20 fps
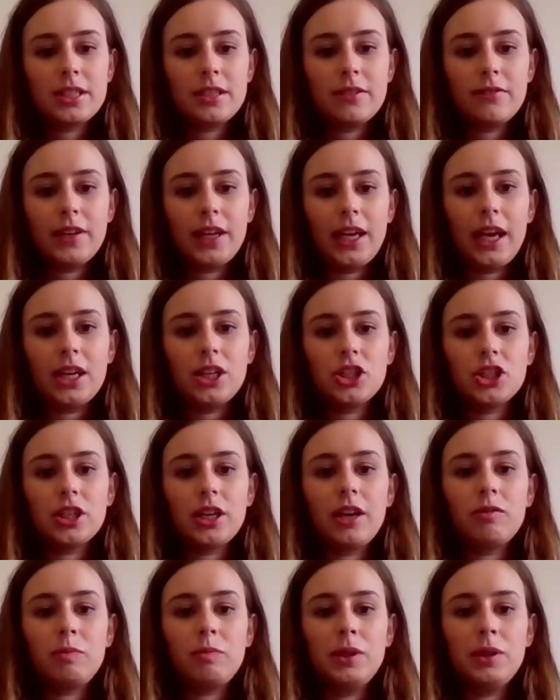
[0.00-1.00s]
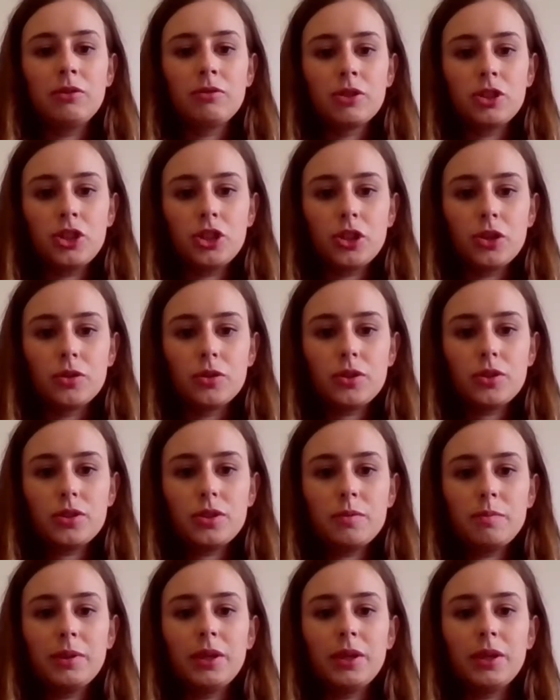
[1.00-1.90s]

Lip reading: acidification have been reduced